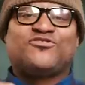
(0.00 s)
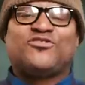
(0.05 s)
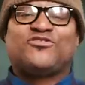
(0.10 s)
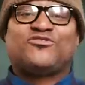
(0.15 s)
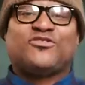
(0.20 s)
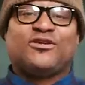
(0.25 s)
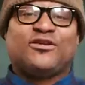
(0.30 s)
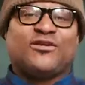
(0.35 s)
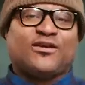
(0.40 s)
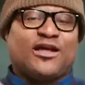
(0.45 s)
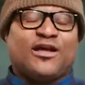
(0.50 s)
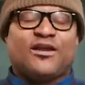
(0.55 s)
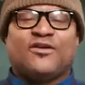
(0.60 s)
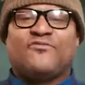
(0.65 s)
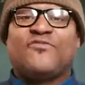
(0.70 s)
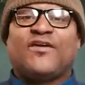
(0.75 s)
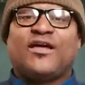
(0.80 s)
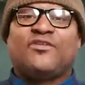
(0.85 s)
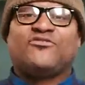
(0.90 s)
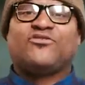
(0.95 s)
is just a kind
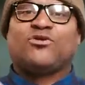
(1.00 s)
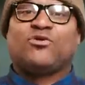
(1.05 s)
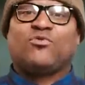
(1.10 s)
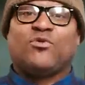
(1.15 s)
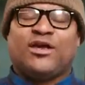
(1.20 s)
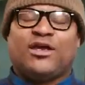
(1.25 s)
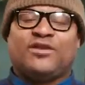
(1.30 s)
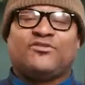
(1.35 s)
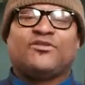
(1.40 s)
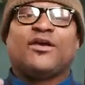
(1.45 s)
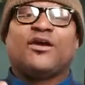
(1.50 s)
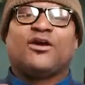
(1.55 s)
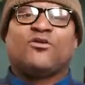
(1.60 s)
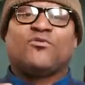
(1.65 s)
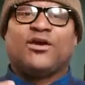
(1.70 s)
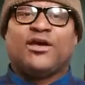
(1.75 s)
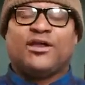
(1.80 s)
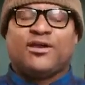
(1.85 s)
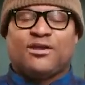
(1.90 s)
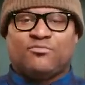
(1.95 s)
of fancier way to
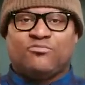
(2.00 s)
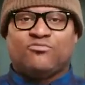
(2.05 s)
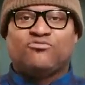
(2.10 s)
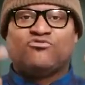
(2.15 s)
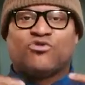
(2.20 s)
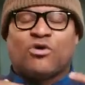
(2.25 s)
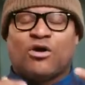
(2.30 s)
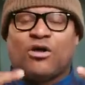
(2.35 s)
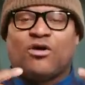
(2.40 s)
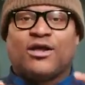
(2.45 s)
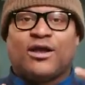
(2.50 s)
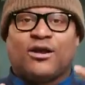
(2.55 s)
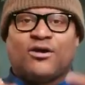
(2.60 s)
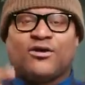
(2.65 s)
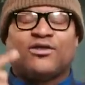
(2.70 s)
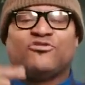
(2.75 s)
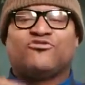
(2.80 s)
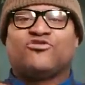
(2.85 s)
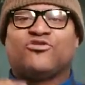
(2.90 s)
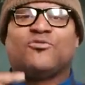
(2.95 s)
aerate and draw
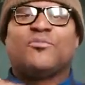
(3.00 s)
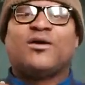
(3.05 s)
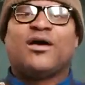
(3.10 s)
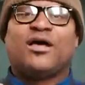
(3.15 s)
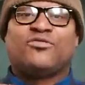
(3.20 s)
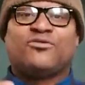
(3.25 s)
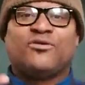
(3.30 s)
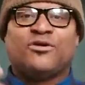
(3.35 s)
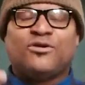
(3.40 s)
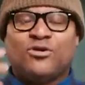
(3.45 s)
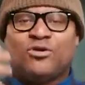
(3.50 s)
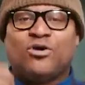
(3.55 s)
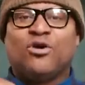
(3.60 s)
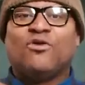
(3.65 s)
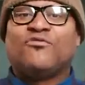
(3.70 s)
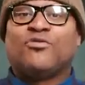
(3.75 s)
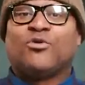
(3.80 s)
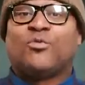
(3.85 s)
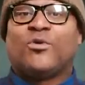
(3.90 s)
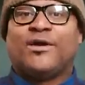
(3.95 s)
air into your mouth
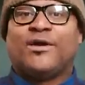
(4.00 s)
over the